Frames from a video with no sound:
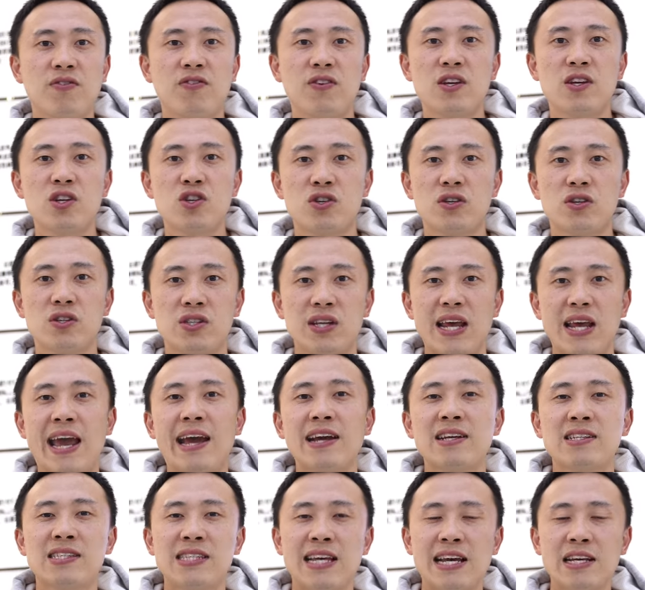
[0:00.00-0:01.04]
features
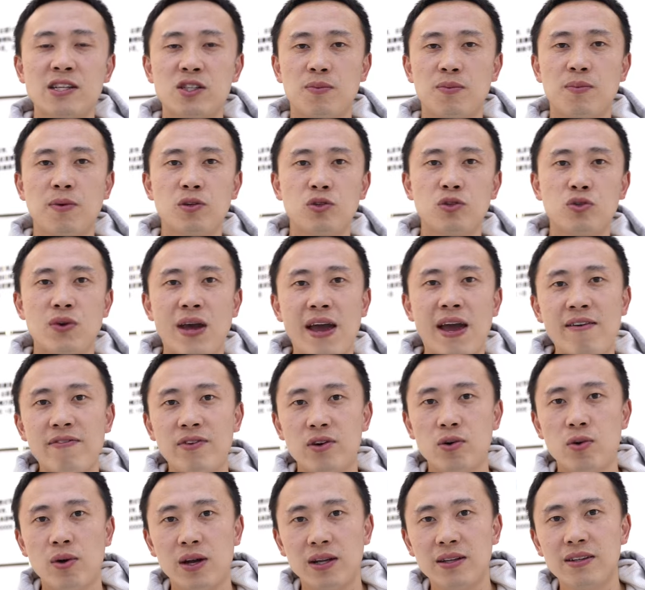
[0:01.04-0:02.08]
accessible to
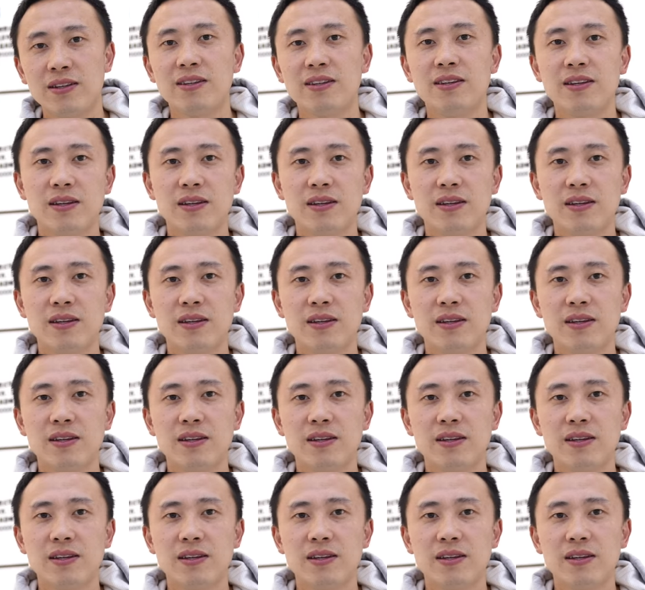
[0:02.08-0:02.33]
everyone.